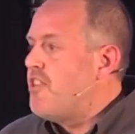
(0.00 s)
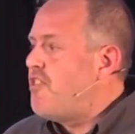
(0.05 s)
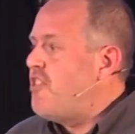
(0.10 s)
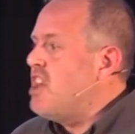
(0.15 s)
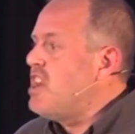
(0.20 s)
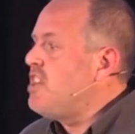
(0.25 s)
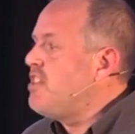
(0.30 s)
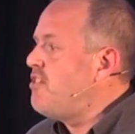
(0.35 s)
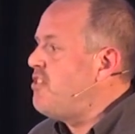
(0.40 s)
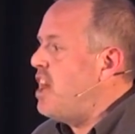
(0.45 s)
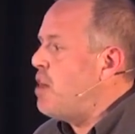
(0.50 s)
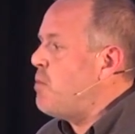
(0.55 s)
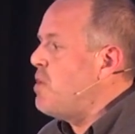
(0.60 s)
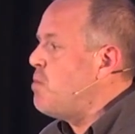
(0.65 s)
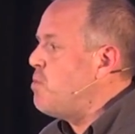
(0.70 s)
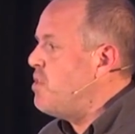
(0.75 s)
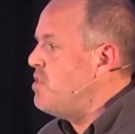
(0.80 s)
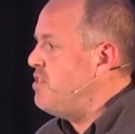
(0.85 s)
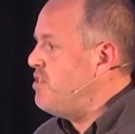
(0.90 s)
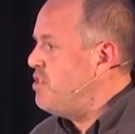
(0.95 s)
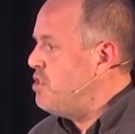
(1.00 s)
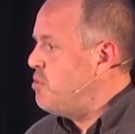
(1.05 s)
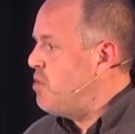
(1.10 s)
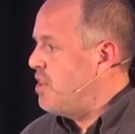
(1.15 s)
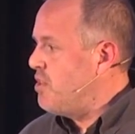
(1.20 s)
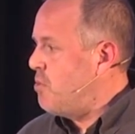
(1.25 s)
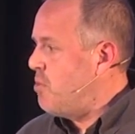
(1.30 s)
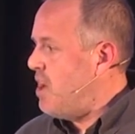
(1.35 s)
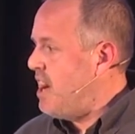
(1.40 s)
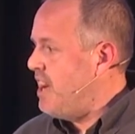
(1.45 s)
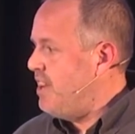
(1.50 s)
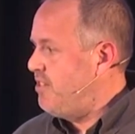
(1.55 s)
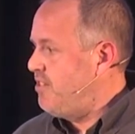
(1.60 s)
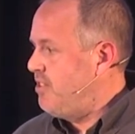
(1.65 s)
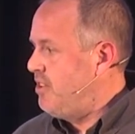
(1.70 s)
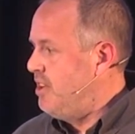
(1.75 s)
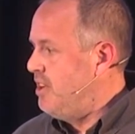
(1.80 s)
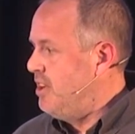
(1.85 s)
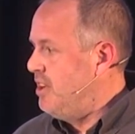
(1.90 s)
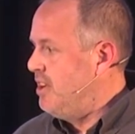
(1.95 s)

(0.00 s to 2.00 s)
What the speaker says: things that we wouldn't do otherwise.